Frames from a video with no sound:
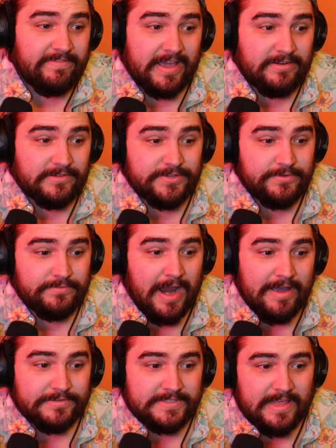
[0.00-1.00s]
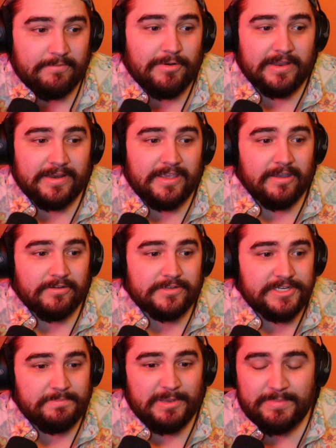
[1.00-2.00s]
final two rounds that we're going to hear
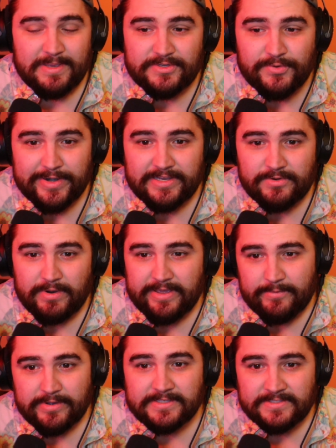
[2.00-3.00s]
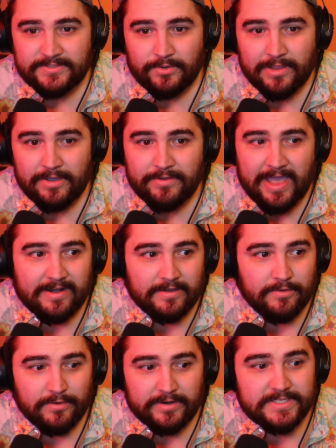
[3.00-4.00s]
GBB 2021 solo
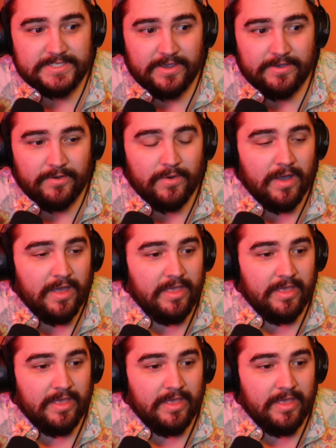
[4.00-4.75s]
category. So,